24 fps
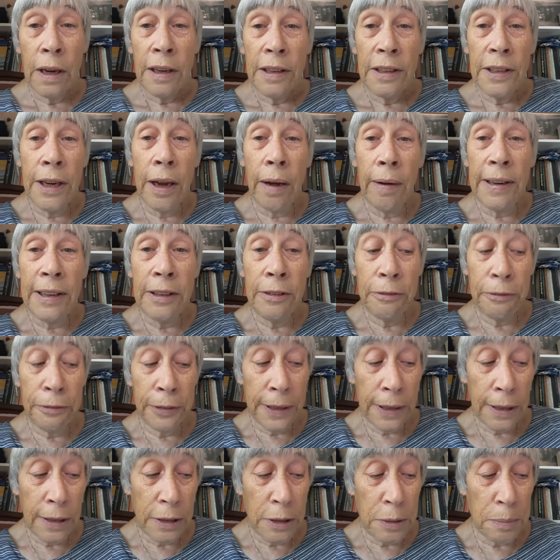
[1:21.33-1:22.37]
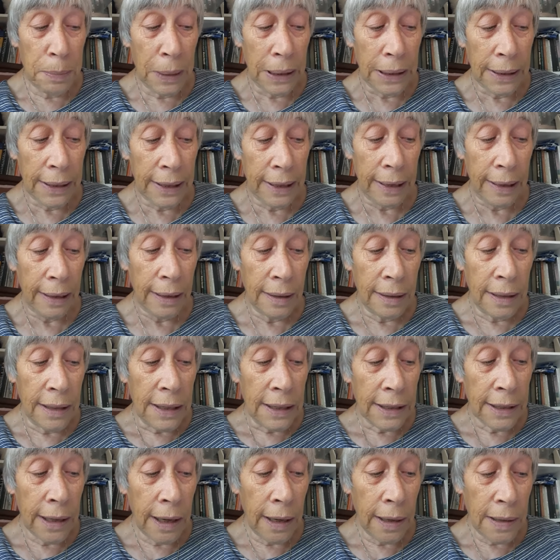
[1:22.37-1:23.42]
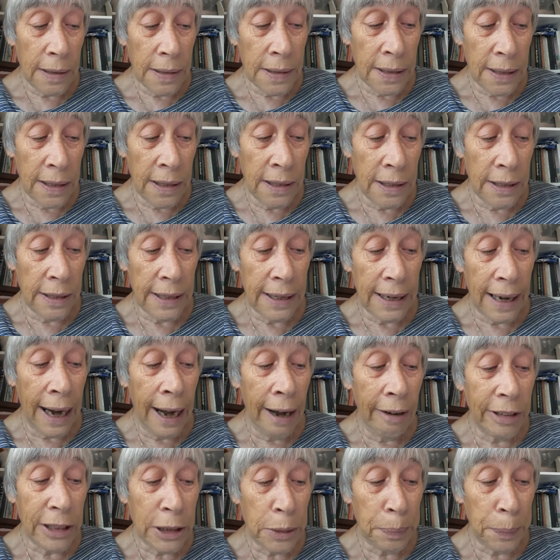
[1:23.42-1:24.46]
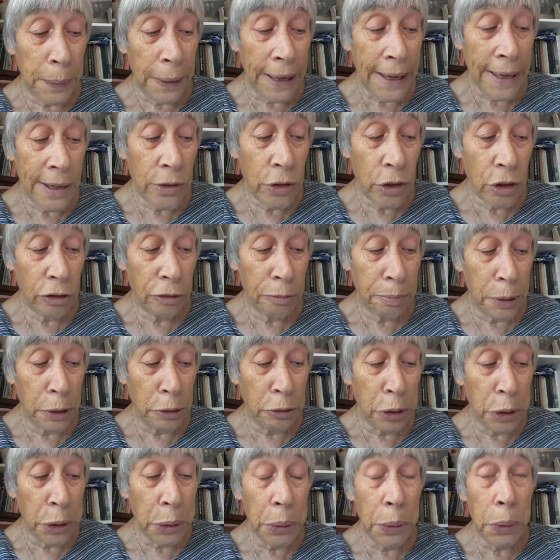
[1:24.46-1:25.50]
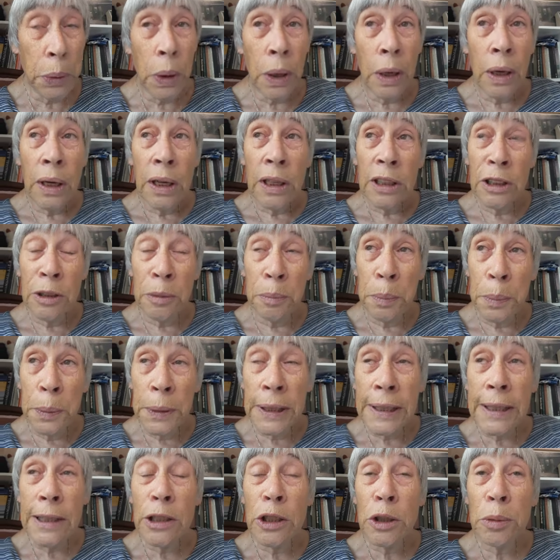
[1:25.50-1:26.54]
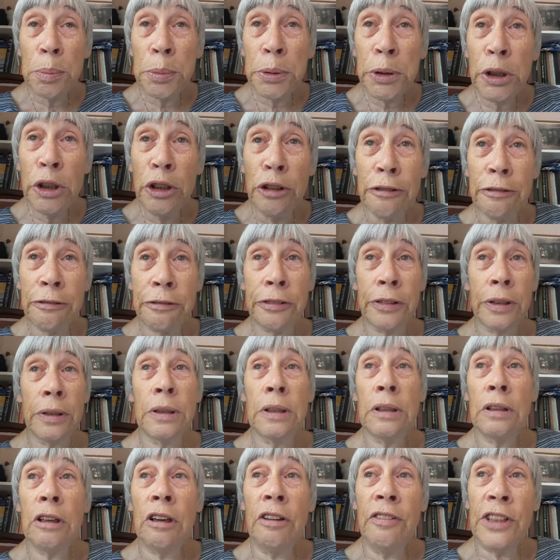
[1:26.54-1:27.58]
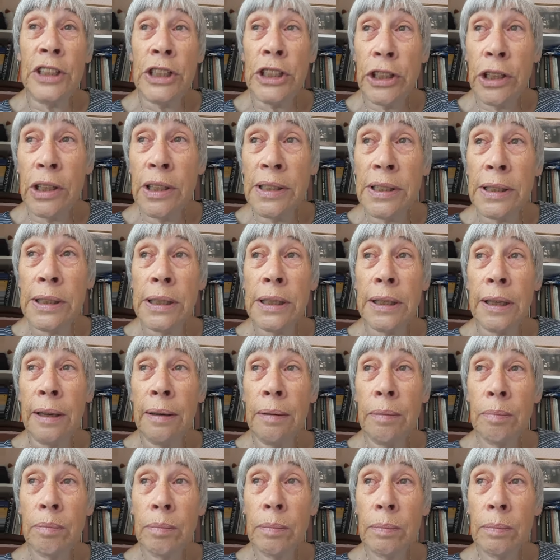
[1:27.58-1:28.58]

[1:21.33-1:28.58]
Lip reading: Nine-fingered monkey cut into the arid plains of Peru, complete proof of eternity.